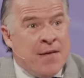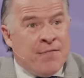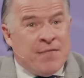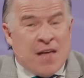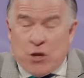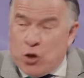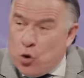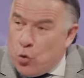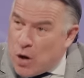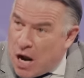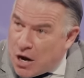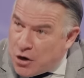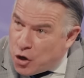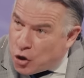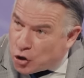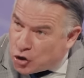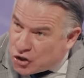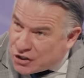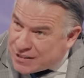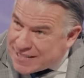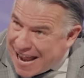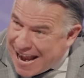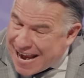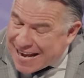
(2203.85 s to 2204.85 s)
That you'd
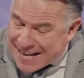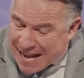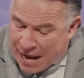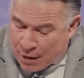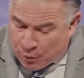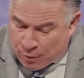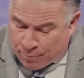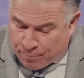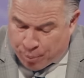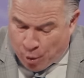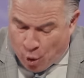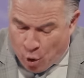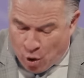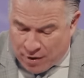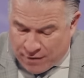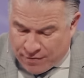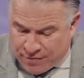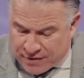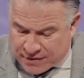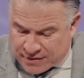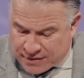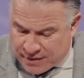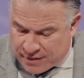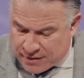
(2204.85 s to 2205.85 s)
understand how
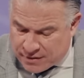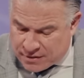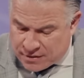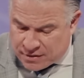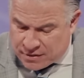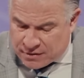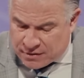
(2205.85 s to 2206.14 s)
important this is.